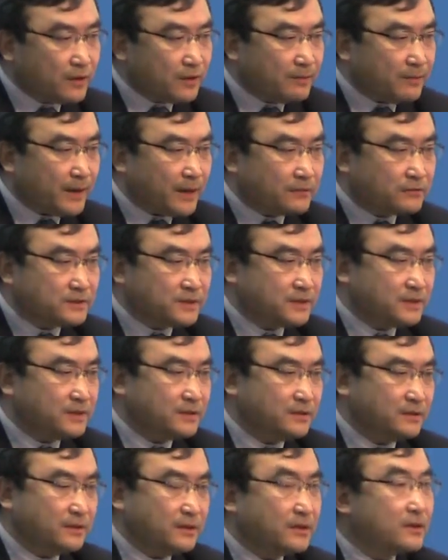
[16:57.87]
about
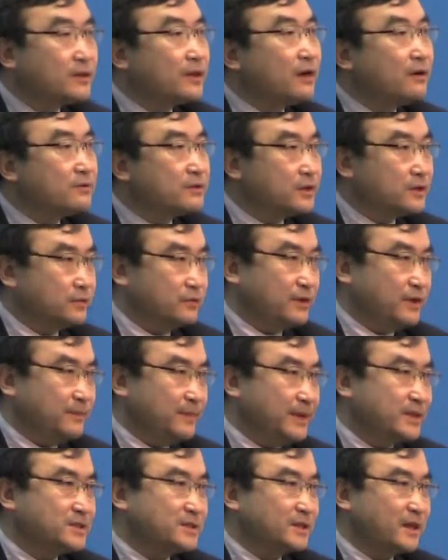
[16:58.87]
total
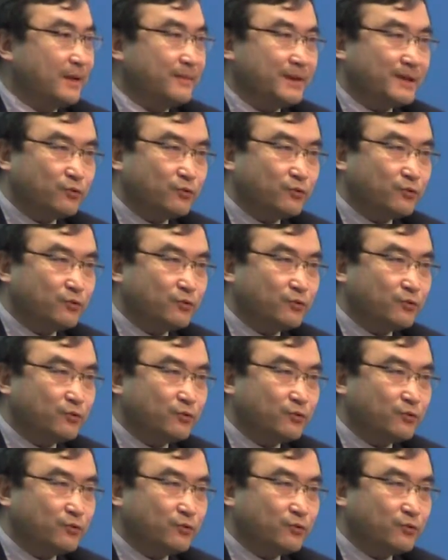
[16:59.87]
emission,